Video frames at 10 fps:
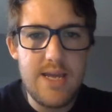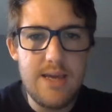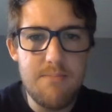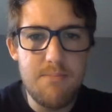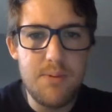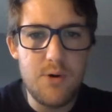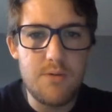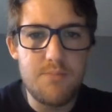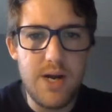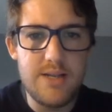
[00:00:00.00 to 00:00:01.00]

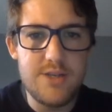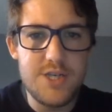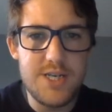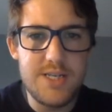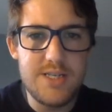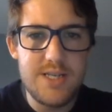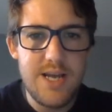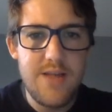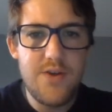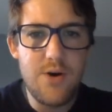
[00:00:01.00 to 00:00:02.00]
import branches
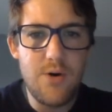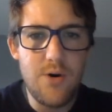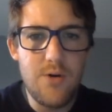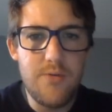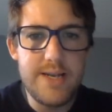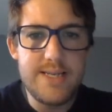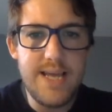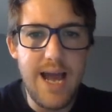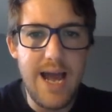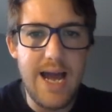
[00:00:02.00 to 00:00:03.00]
that already
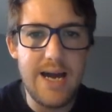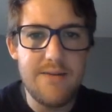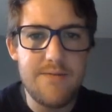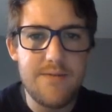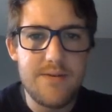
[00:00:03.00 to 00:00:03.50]
have